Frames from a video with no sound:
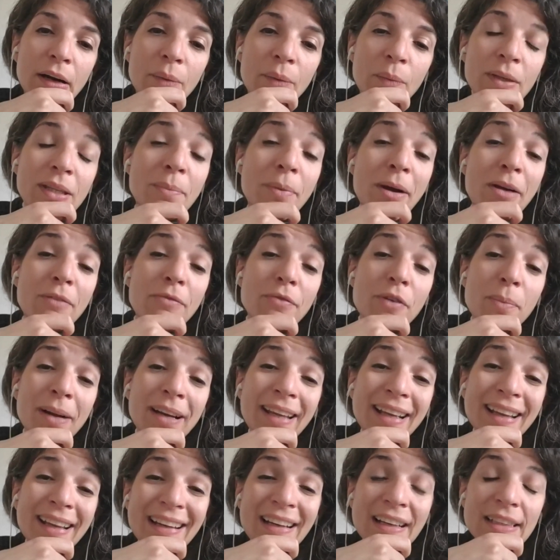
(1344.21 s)
With the
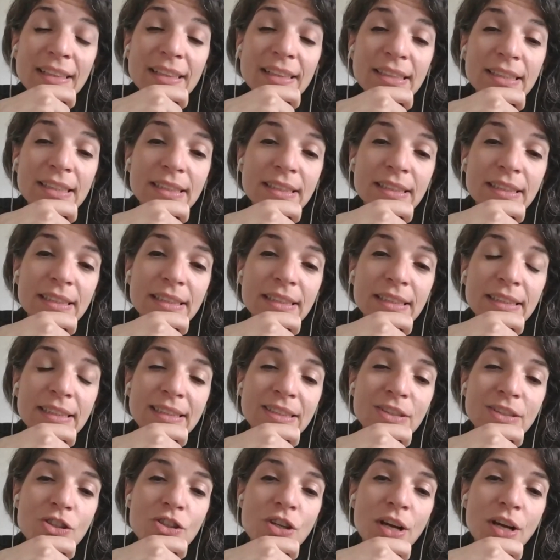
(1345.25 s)
bioinformatic analysis, it's